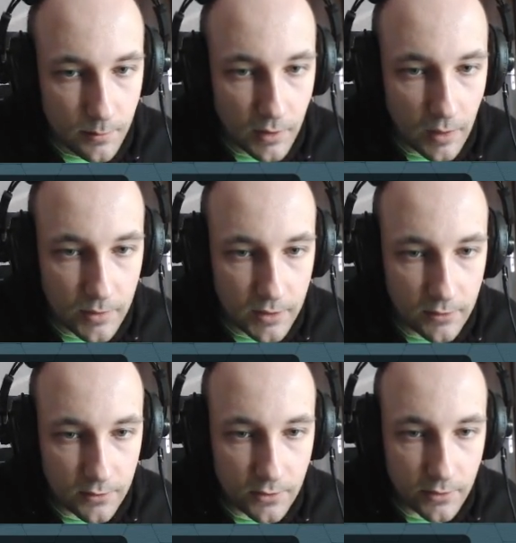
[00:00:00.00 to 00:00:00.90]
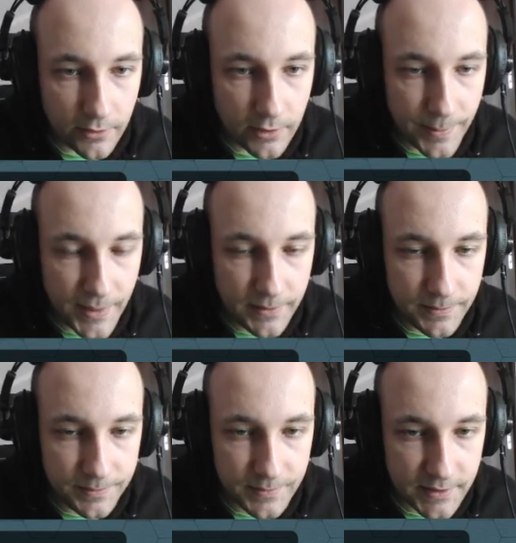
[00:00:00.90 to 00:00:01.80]
probably not going to
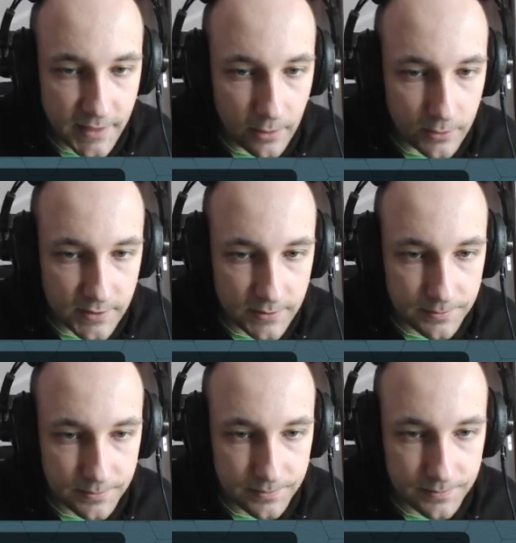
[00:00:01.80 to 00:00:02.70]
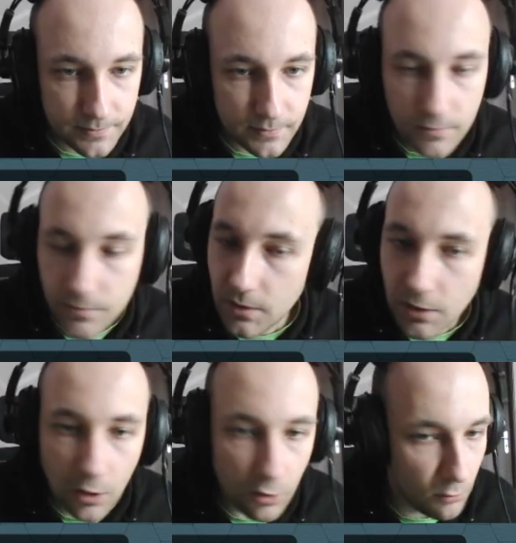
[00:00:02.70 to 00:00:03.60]
happen. Scouts.
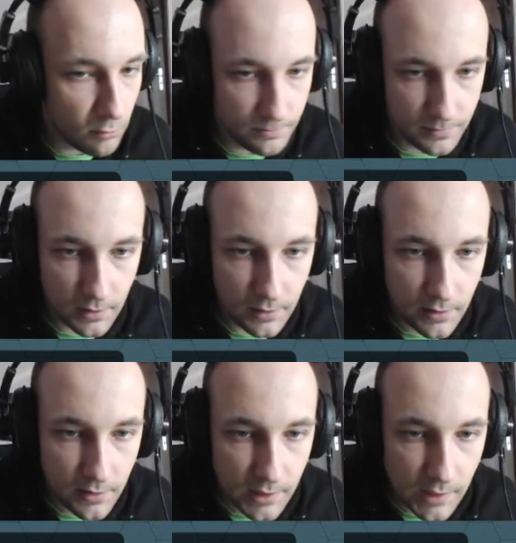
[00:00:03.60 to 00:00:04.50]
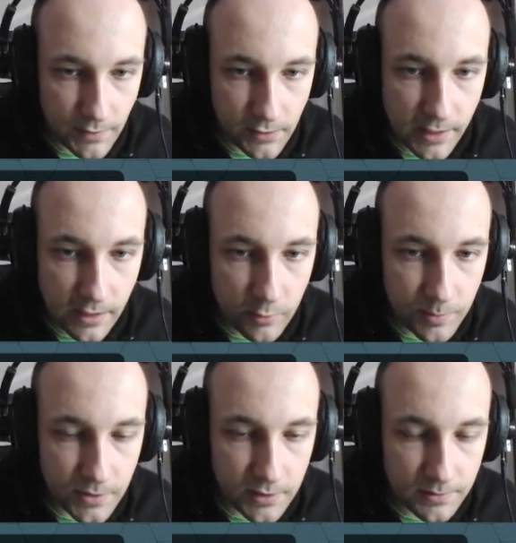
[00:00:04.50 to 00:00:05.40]
No. Cavalry
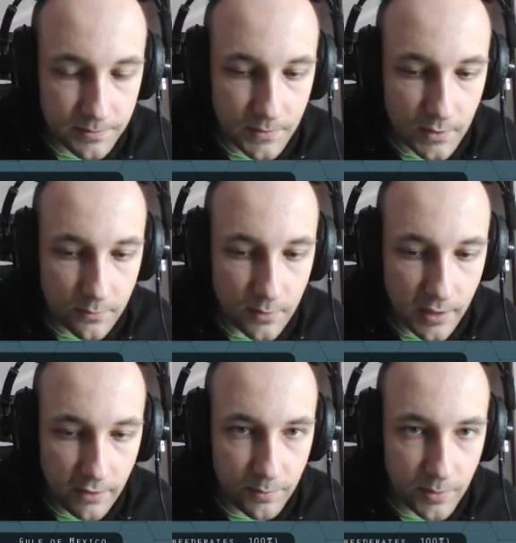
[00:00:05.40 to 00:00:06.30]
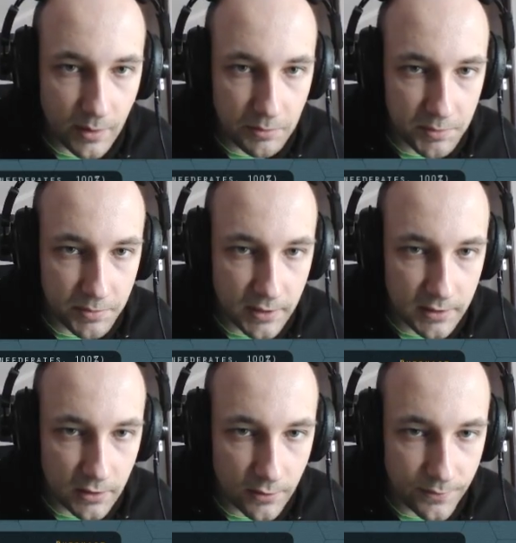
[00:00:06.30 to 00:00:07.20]
equipment. We'll have probably
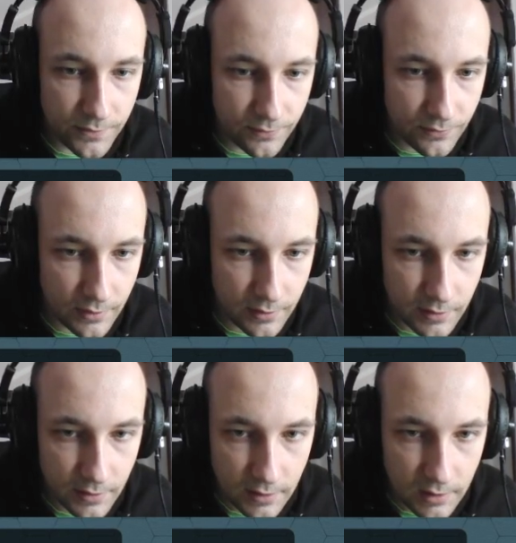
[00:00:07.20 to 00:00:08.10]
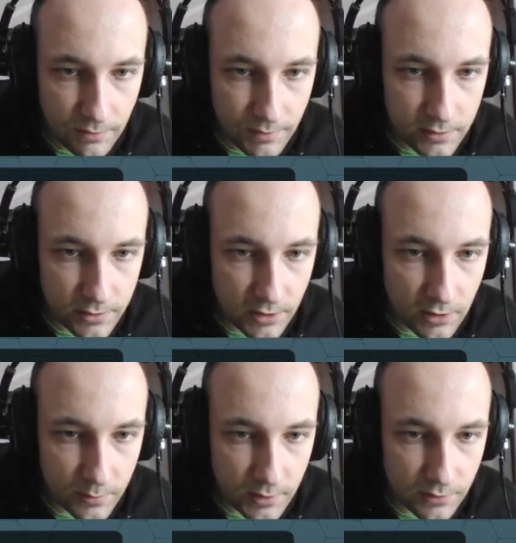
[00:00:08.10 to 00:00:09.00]
plenty of cavalry
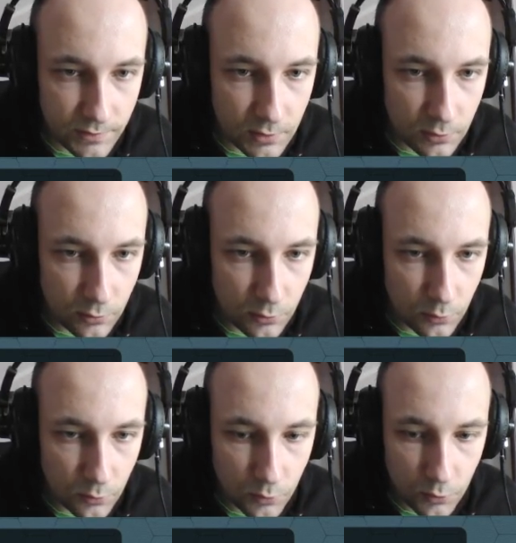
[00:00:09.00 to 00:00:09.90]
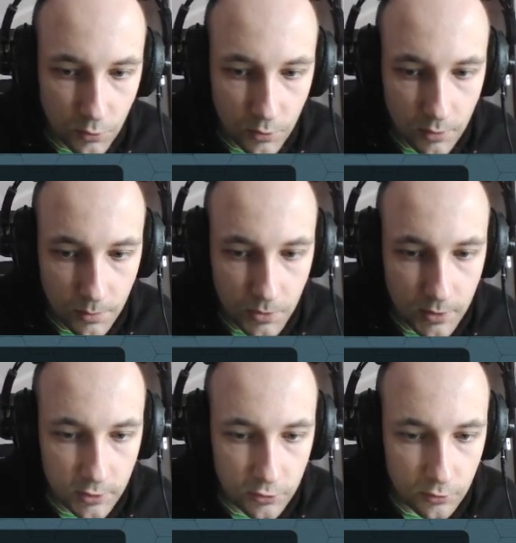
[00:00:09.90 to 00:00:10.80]
coming through.
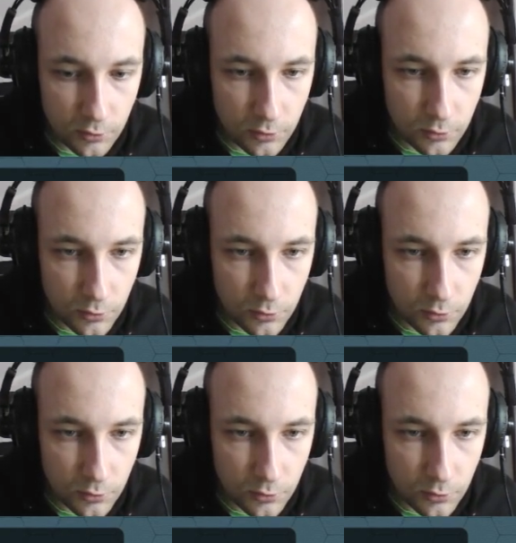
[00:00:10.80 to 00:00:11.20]
Production.